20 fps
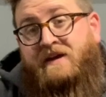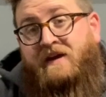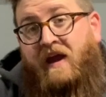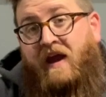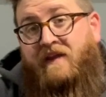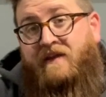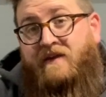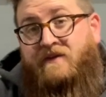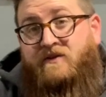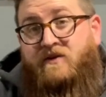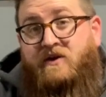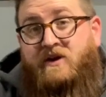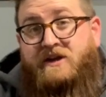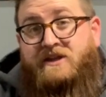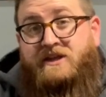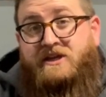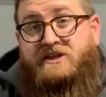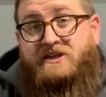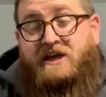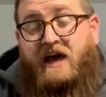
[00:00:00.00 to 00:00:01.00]
And then you could
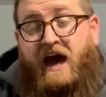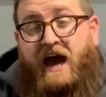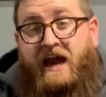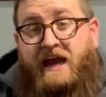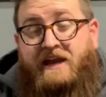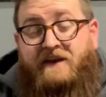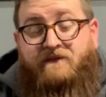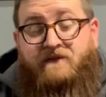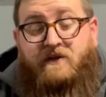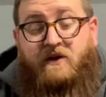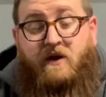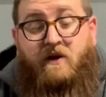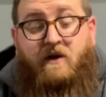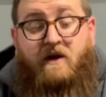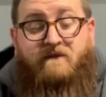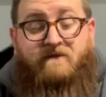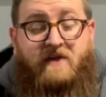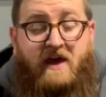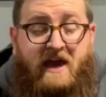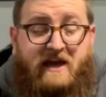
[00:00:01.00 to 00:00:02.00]
decide if, you know,
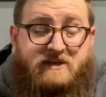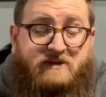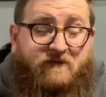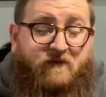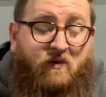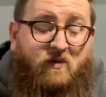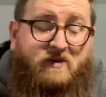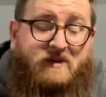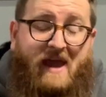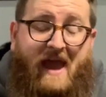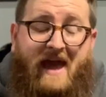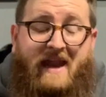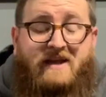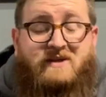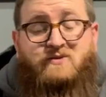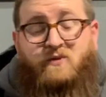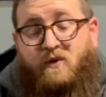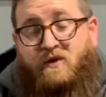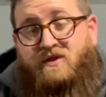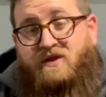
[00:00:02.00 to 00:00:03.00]
if the S410
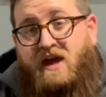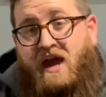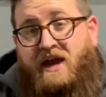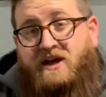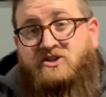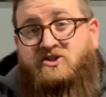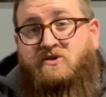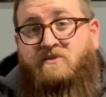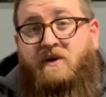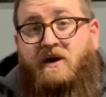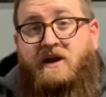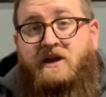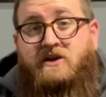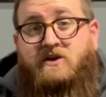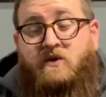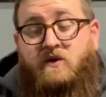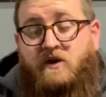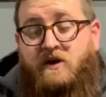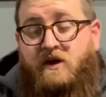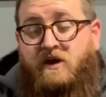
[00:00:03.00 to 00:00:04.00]
is worth the extra money
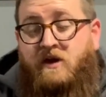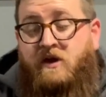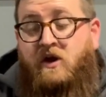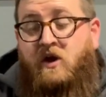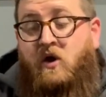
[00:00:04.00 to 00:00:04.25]
to you,